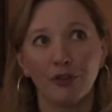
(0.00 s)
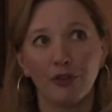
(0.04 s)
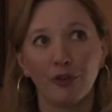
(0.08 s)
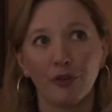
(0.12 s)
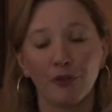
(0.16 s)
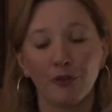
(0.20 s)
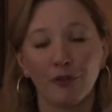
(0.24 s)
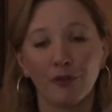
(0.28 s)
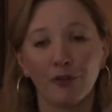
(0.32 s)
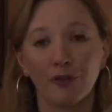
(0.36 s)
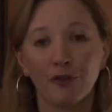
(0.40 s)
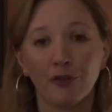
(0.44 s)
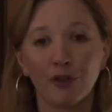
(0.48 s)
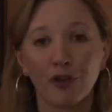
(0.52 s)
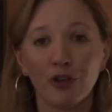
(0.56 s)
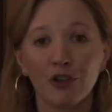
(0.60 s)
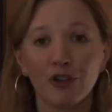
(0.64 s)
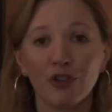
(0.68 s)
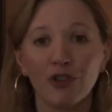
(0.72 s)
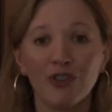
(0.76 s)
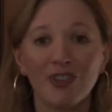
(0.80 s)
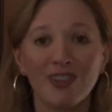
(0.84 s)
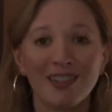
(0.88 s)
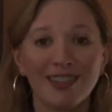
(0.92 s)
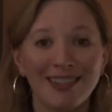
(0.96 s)
The
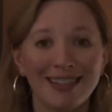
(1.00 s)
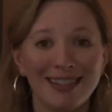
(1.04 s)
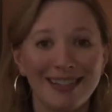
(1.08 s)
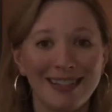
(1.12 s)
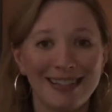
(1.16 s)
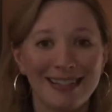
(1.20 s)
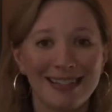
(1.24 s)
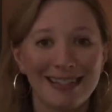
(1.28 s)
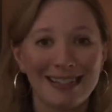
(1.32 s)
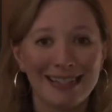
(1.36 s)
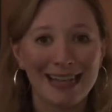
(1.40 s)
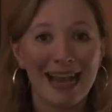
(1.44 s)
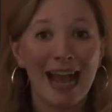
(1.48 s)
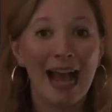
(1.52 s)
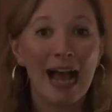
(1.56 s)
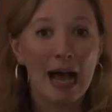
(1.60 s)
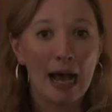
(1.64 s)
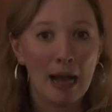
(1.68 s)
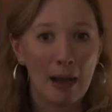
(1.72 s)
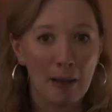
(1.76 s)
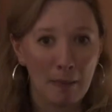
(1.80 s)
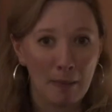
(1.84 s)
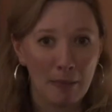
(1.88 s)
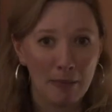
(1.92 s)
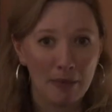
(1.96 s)
first
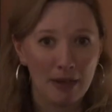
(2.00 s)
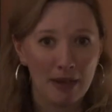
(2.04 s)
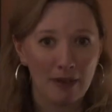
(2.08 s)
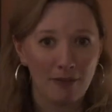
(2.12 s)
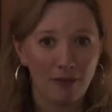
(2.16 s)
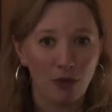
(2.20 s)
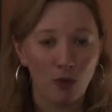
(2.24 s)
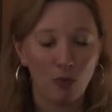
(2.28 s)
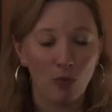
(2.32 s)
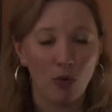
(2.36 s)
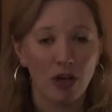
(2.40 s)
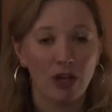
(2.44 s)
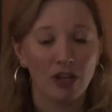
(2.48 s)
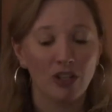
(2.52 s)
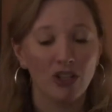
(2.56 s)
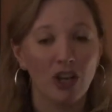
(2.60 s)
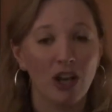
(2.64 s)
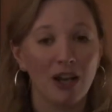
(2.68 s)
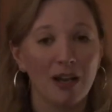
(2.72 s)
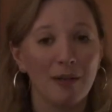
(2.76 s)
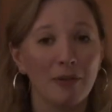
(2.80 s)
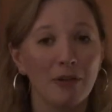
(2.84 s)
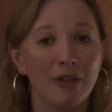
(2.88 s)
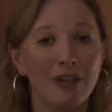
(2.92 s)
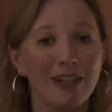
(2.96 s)
step, if you want to
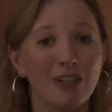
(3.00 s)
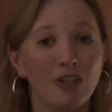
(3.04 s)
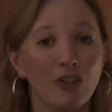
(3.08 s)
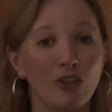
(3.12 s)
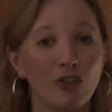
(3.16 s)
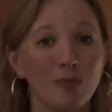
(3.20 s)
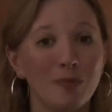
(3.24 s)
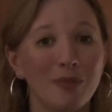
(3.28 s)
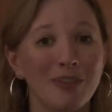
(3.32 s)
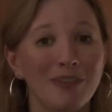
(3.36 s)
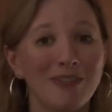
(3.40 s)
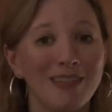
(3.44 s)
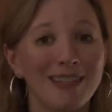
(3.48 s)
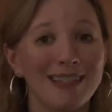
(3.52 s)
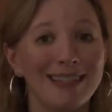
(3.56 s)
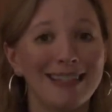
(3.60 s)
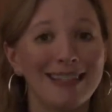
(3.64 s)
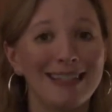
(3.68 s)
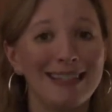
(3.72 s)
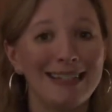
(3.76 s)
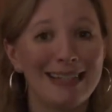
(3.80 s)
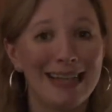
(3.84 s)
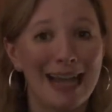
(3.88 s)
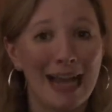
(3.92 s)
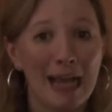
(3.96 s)
talk about it in terms of
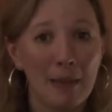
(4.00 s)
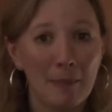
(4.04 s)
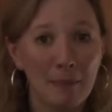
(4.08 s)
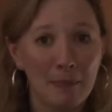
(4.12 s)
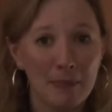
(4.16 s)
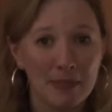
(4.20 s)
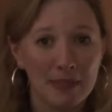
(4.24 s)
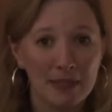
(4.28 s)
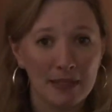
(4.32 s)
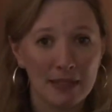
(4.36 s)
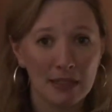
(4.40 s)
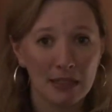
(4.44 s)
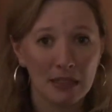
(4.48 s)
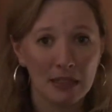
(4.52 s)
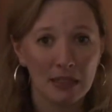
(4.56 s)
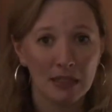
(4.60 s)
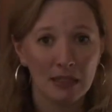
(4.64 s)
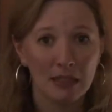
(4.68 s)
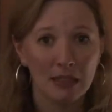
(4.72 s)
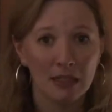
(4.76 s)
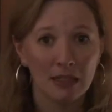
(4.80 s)
steps,